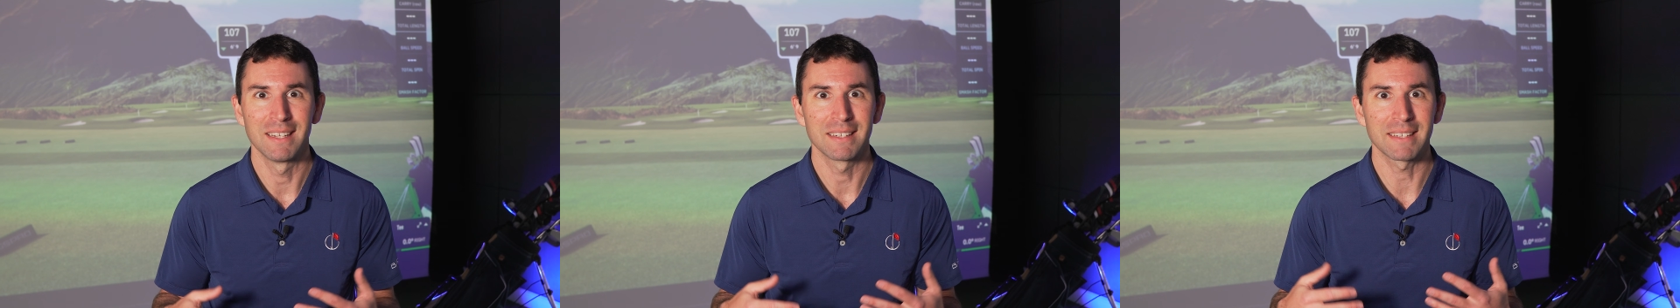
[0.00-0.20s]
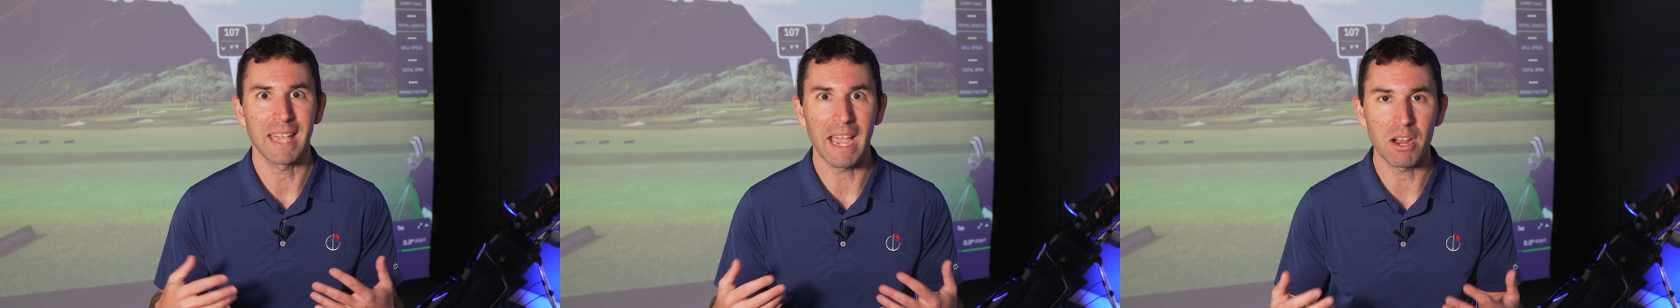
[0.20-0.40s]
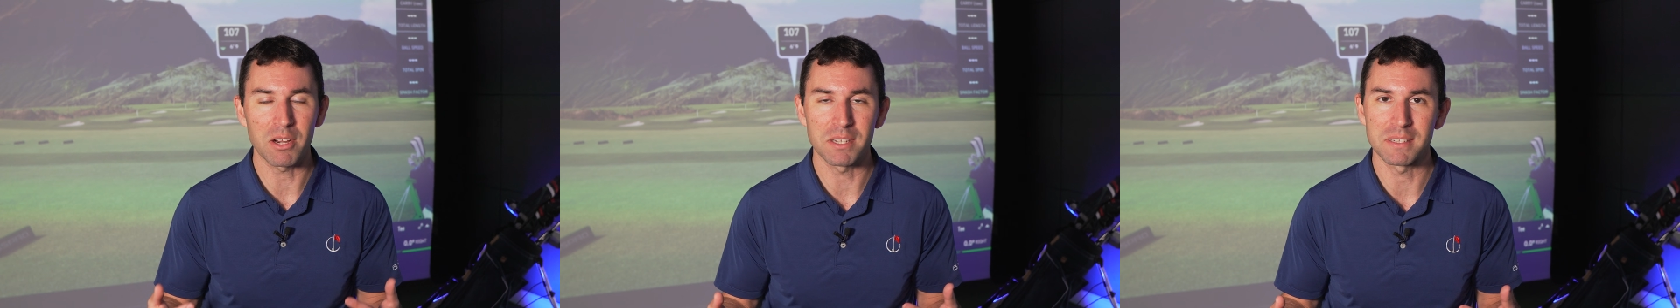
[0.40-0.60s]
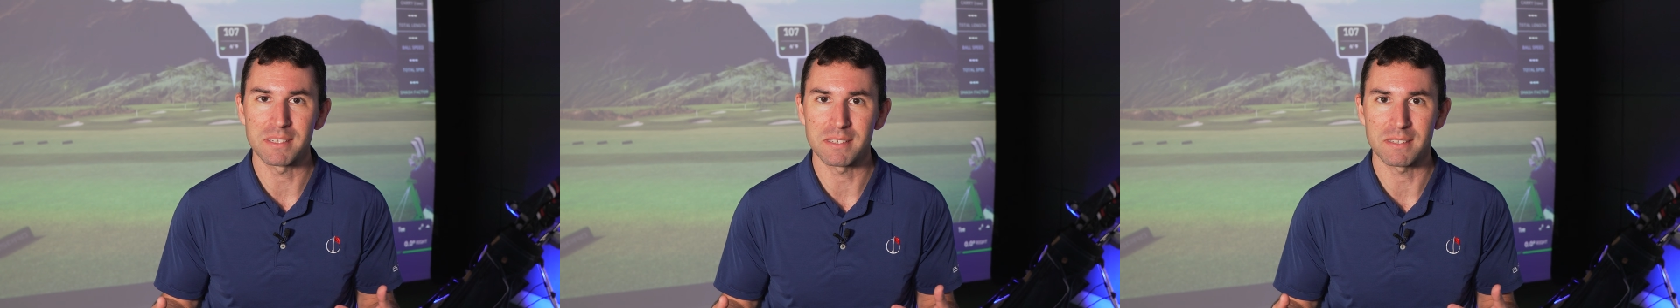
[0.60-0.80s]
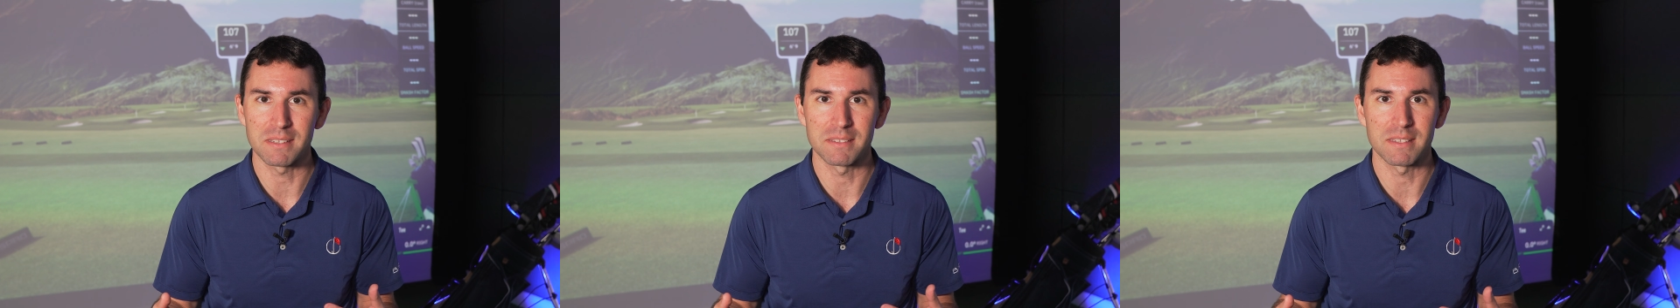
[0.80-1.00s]
carry
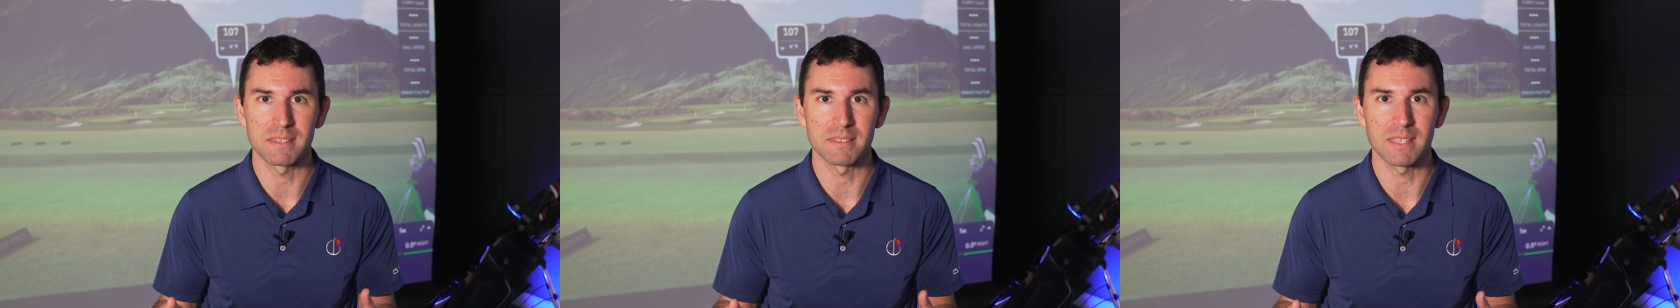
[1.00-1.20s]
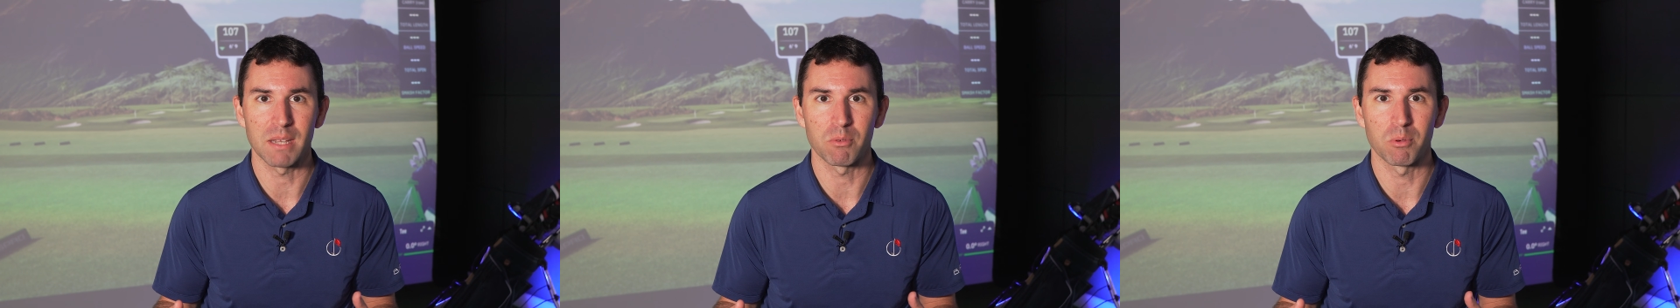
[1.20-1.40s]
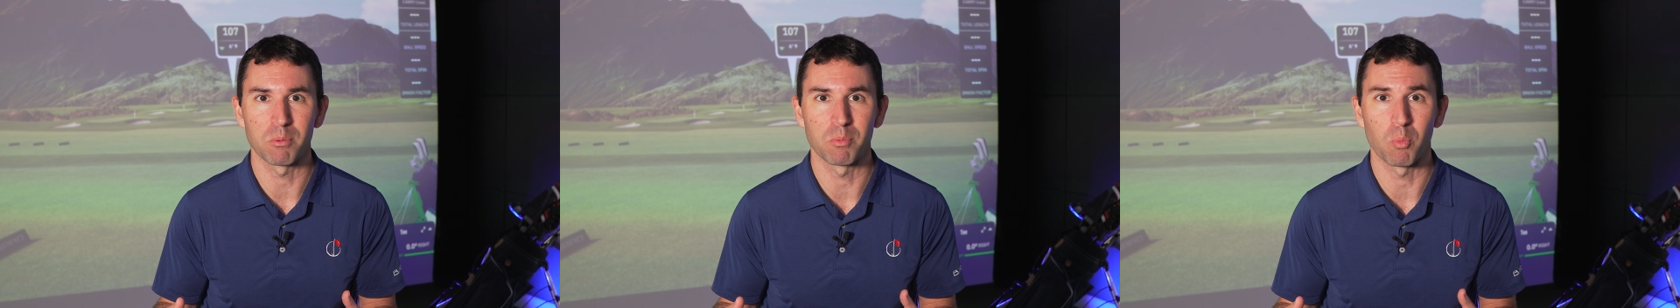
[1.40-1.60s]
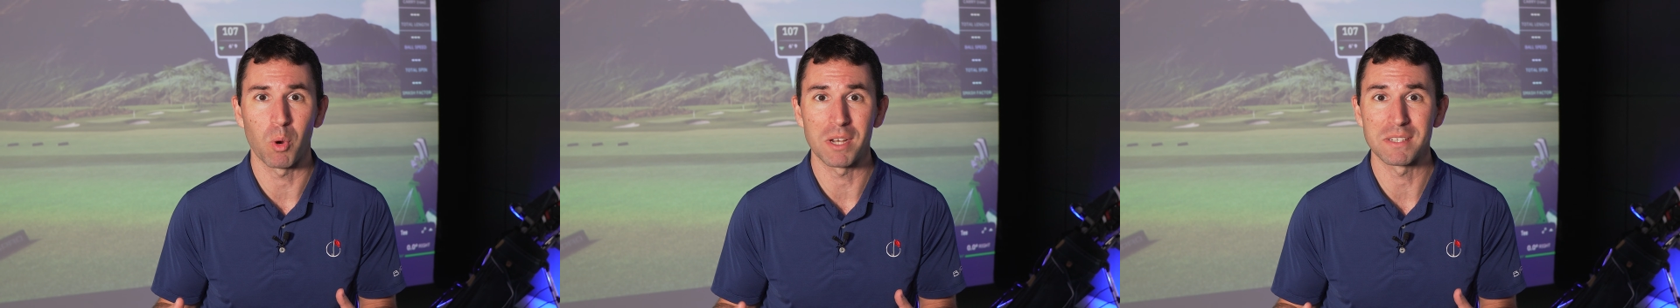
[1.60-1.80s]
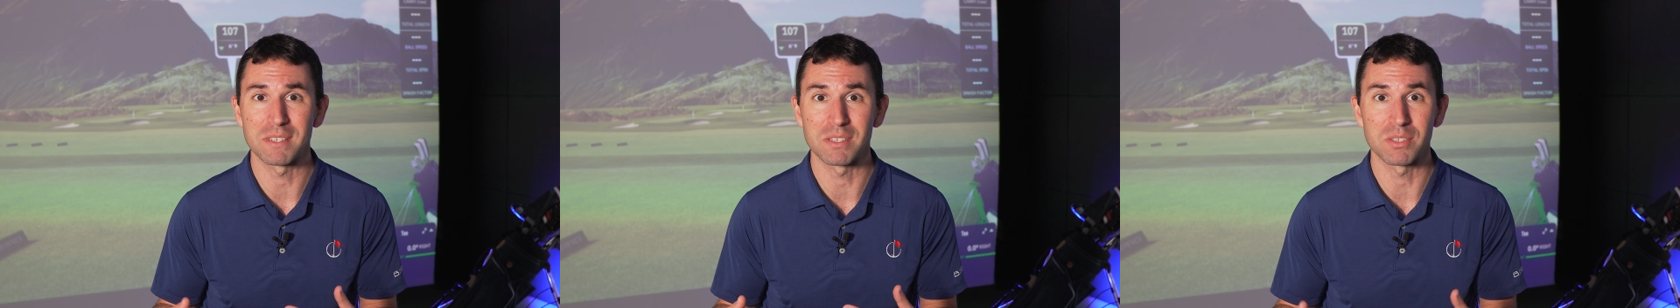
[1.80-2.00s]
distances that were
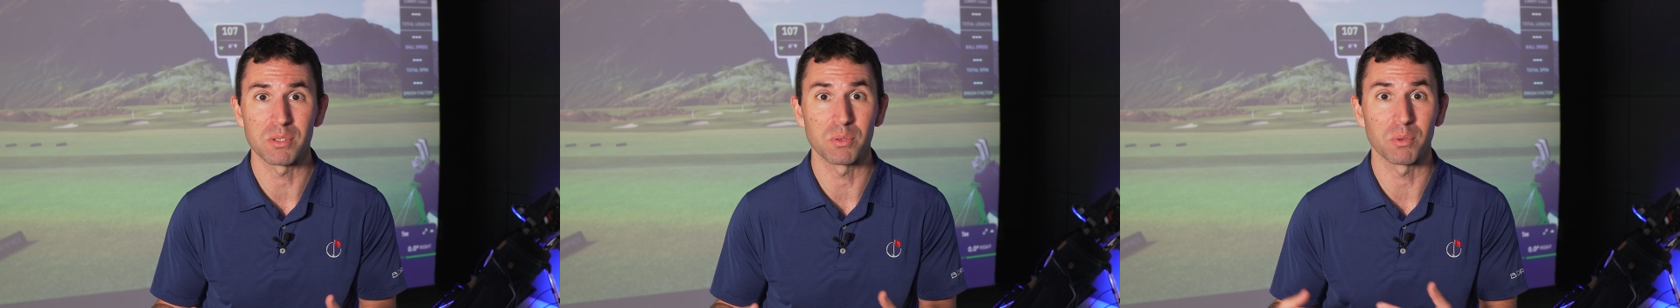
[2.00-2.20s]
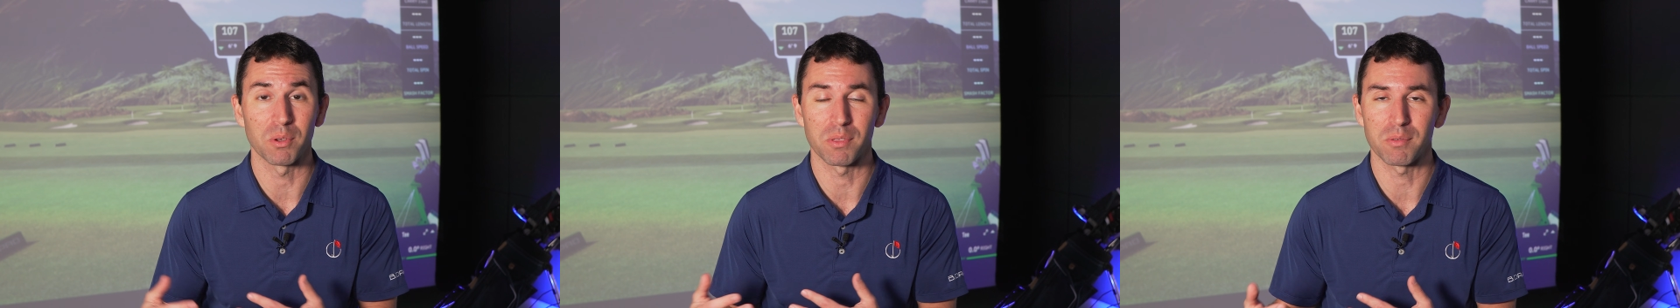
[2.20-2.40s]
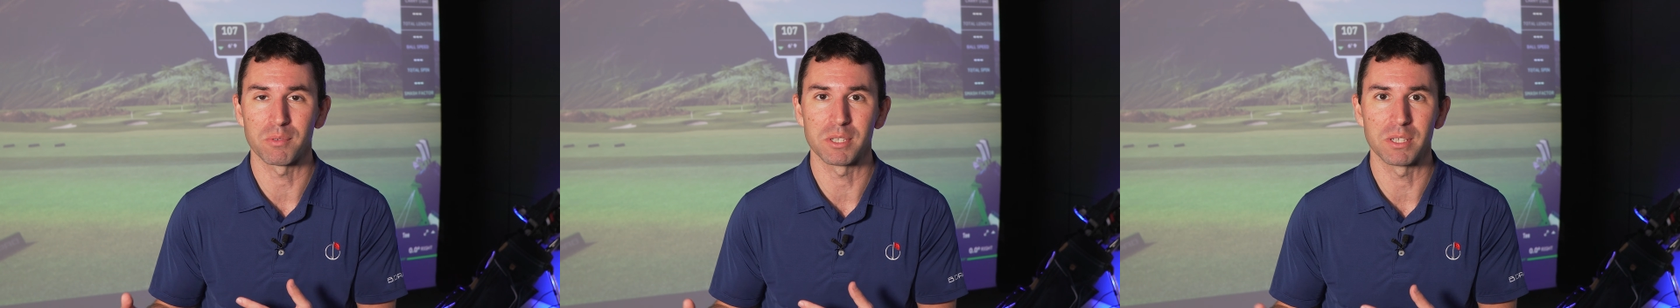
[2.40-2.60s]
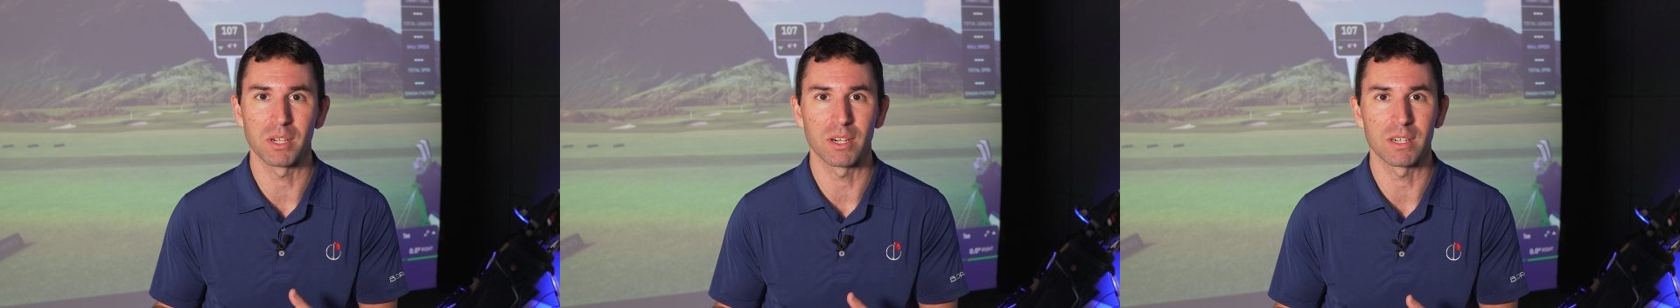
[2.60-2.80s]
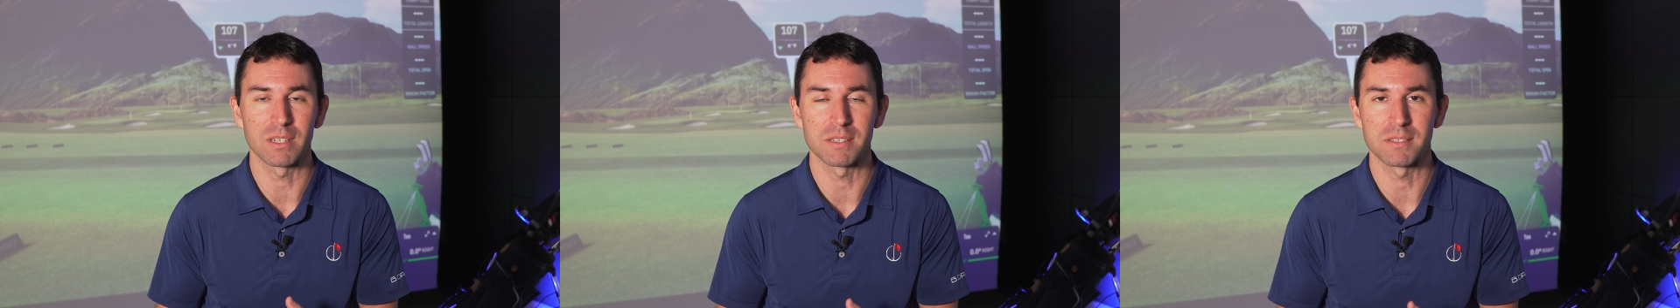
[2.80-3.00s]
1 to 2 or 3
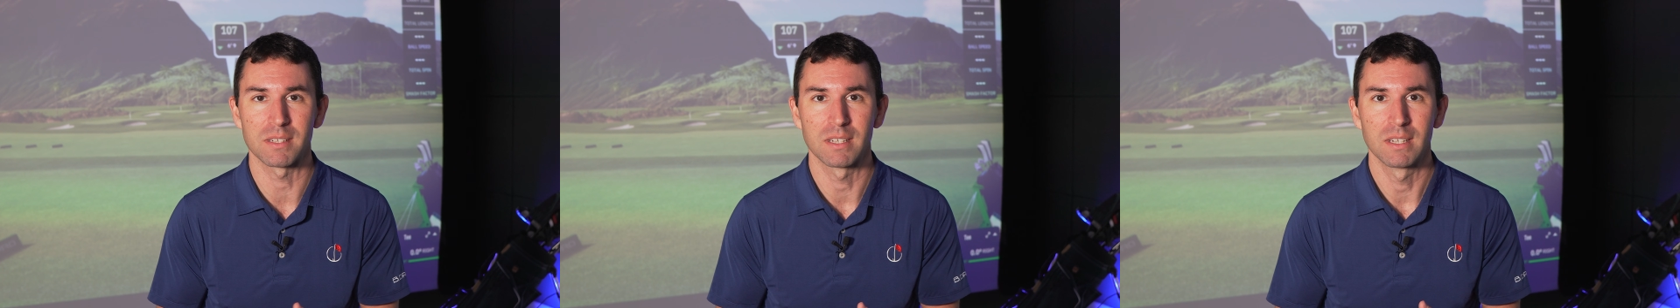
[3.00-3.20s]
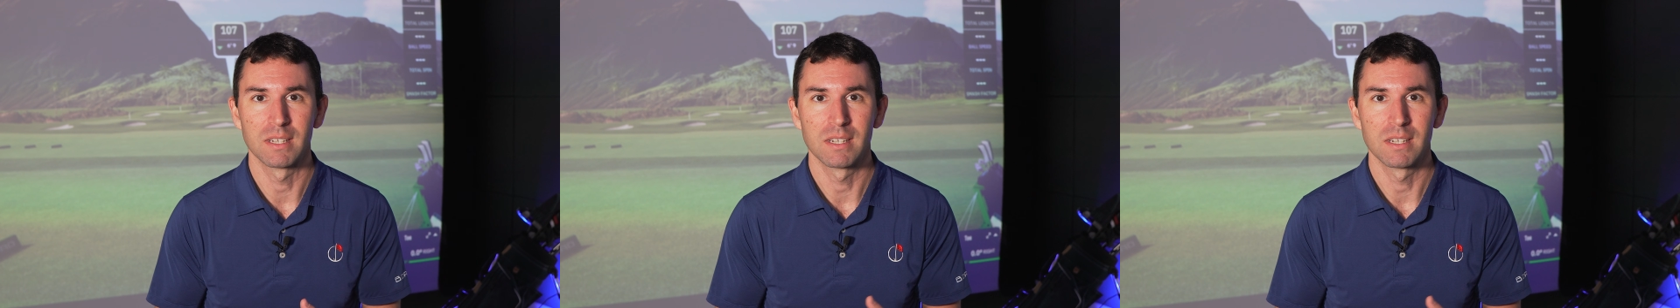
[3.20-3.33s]
yards.